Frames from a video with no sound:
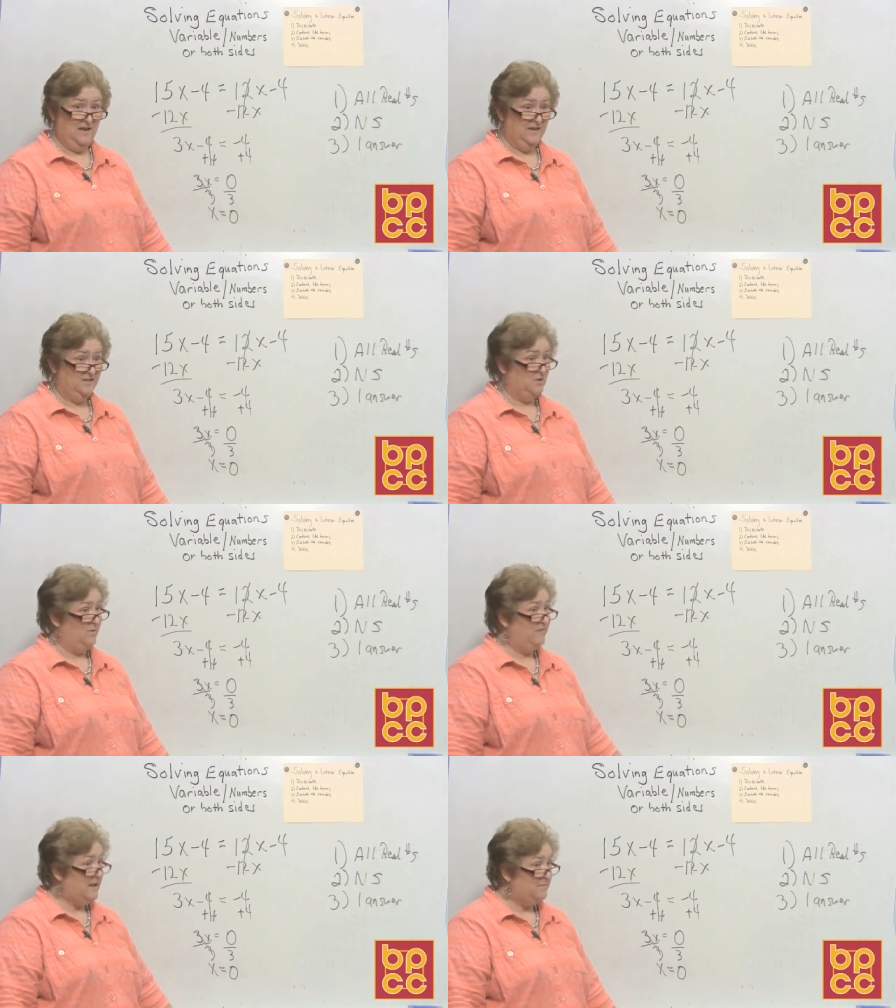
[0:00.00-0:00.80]
So
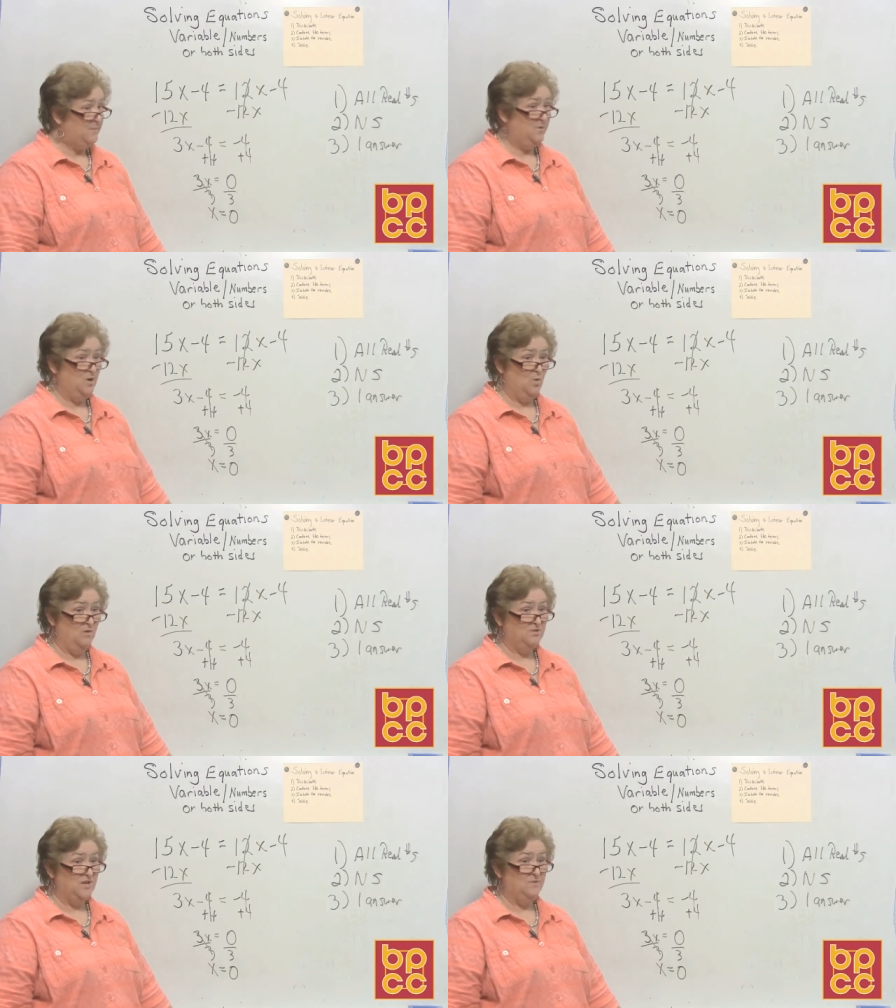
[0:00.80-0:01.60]
we've got people who
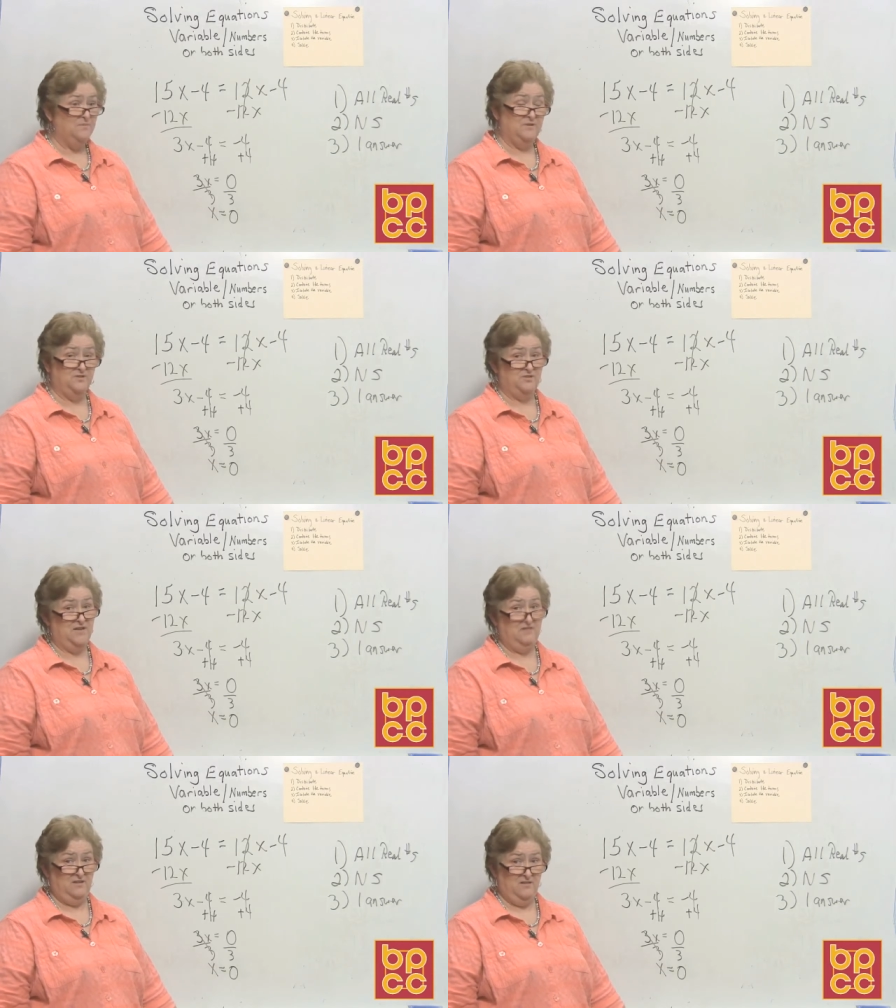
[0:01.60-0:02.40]
want something, but there's
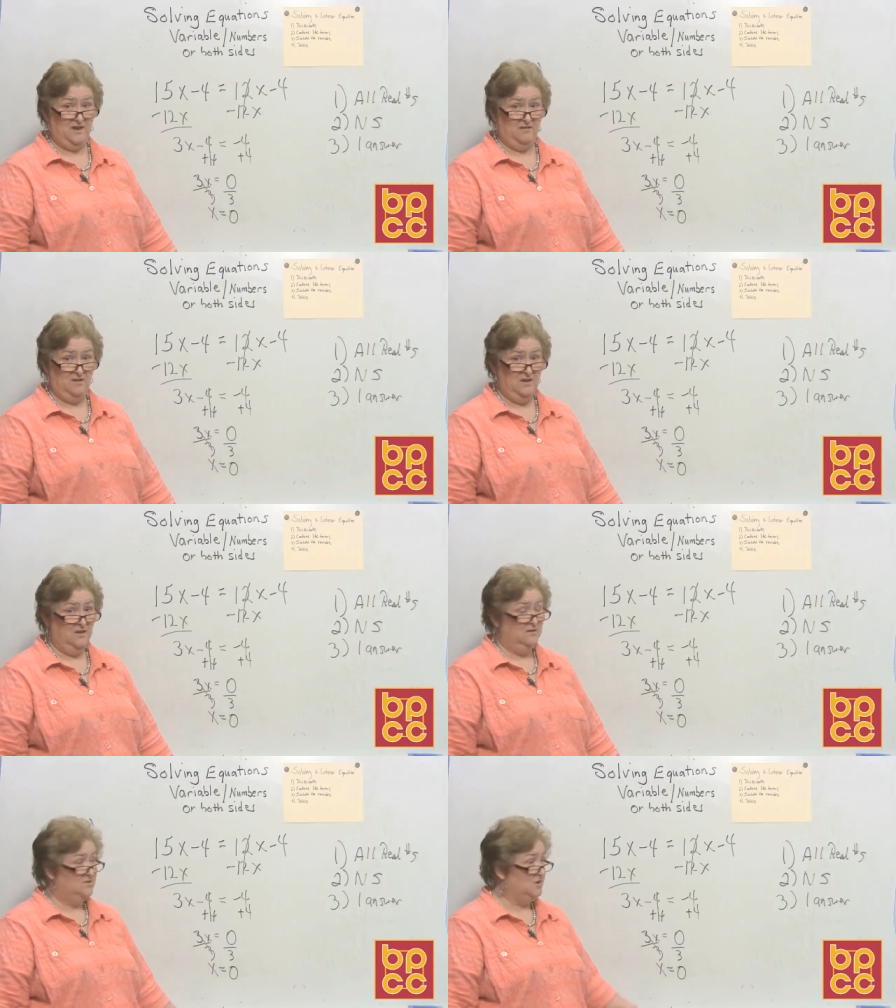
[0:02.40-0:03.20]
nothing there.
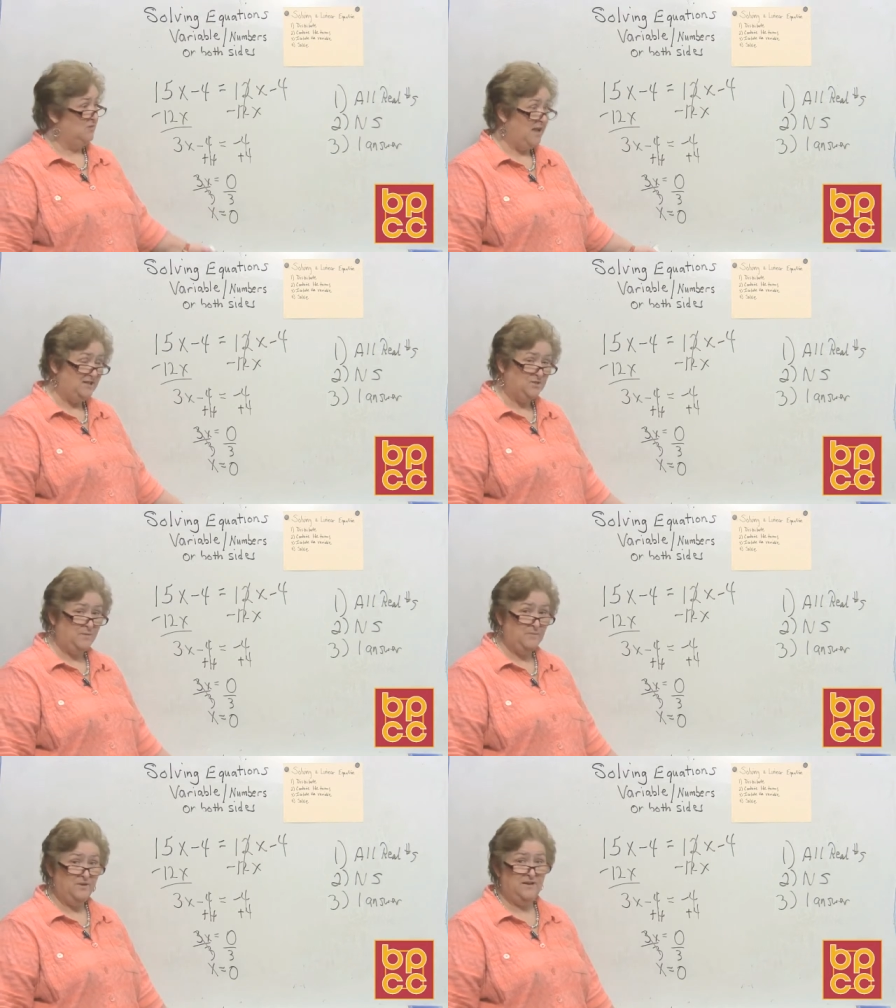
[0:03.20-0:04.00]
So lots of
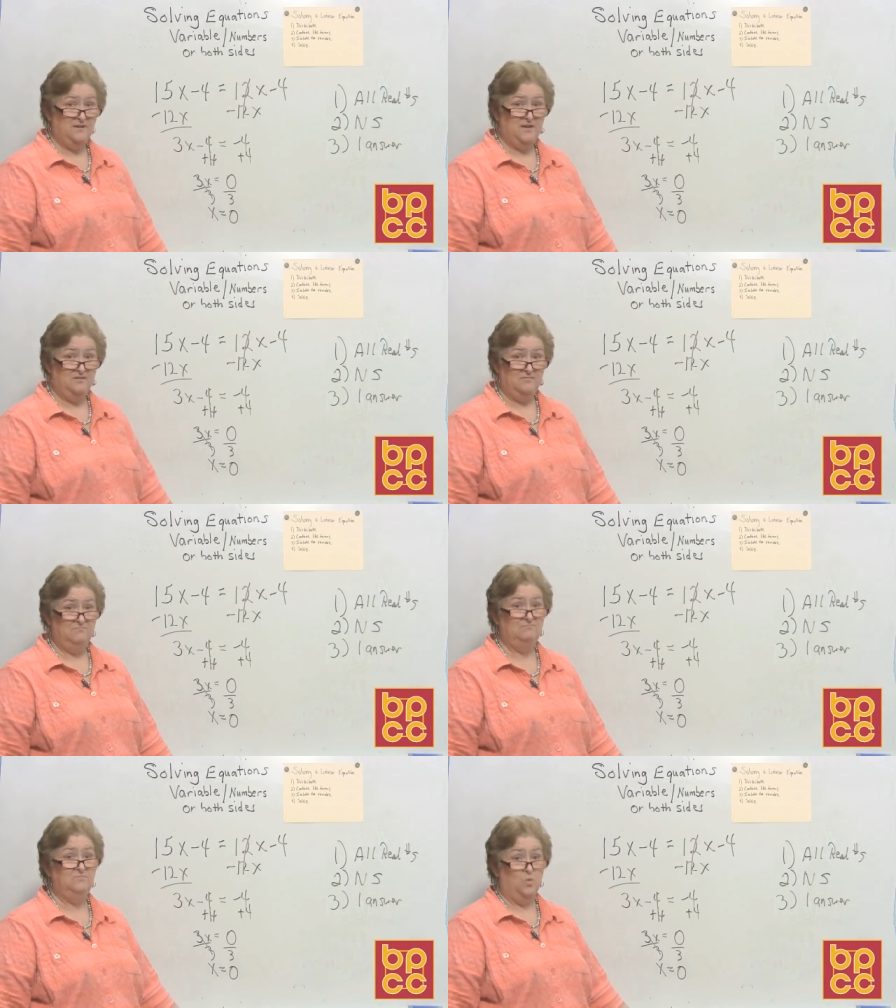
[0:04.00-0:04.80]
people get nothing,
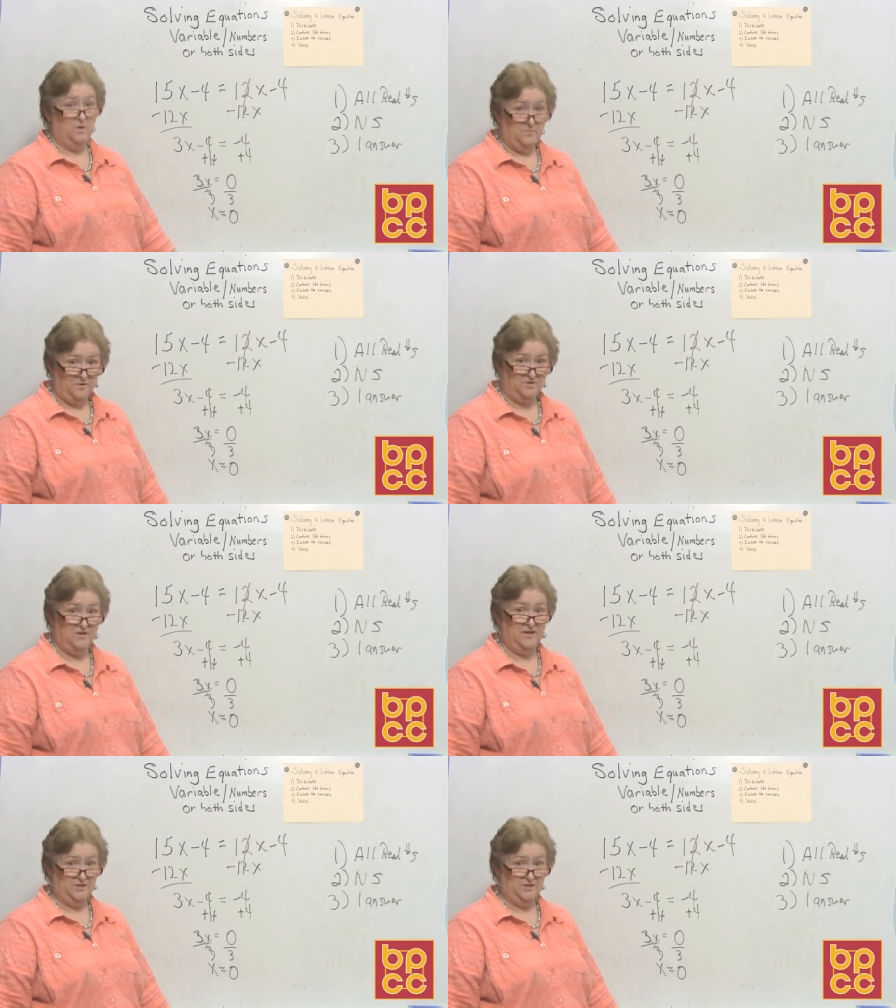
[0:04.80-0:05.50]
one person gets